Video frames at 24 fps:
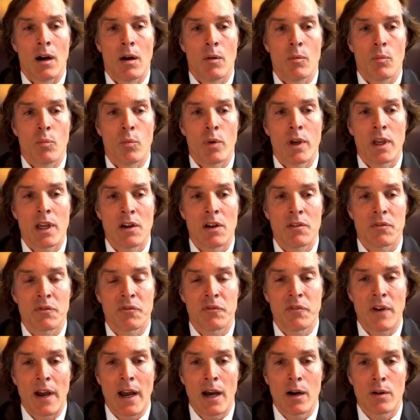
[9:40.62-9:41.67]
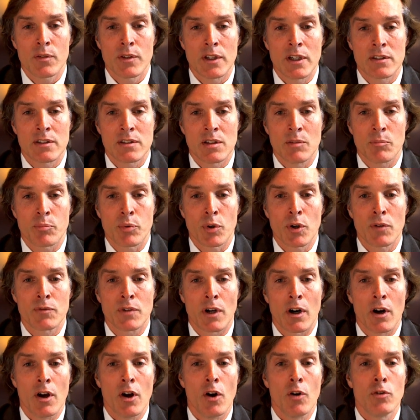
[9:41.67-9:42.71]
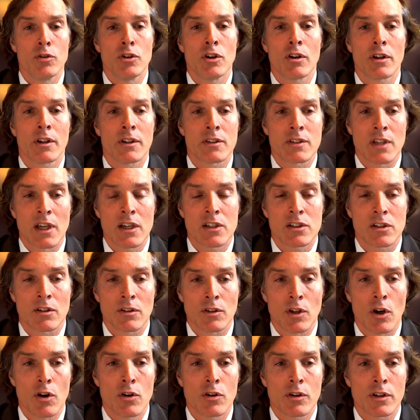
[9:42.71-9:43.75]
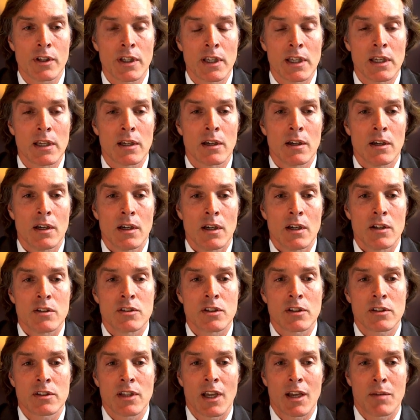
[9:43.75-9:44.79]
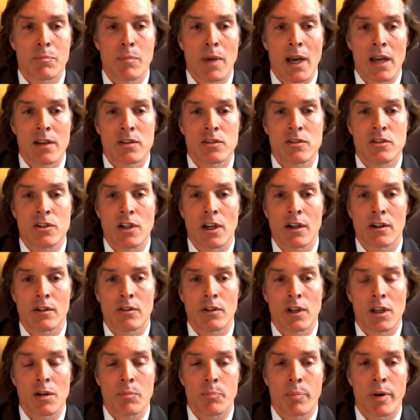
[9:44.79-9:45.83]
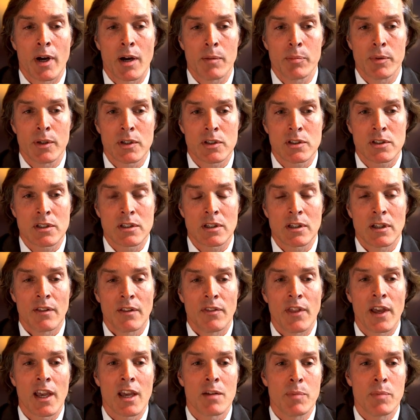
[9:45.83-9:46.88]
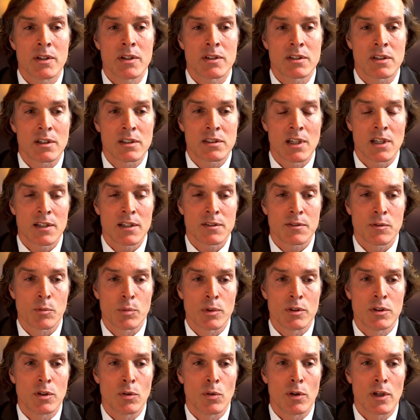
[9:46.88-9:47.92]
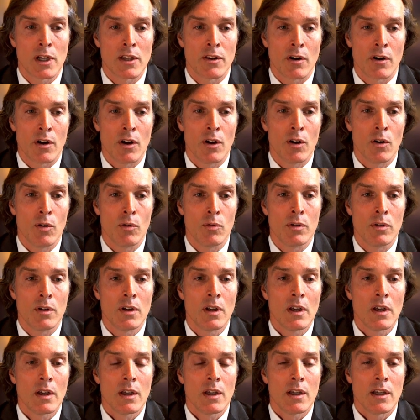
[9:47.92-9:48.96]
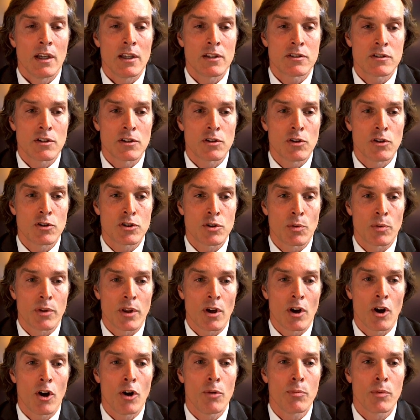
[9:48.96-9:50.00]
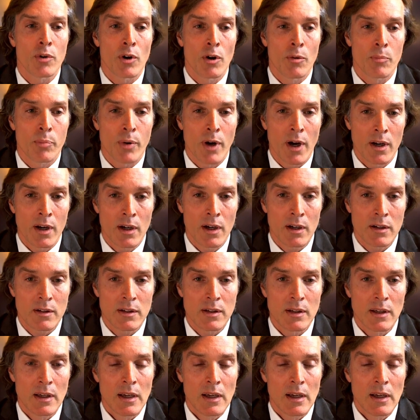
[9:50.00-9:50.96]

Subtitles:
We have found that it's improved our own utilization locally, just like Mass General had published. They had been successful with doing in their own institution with a homegrown product.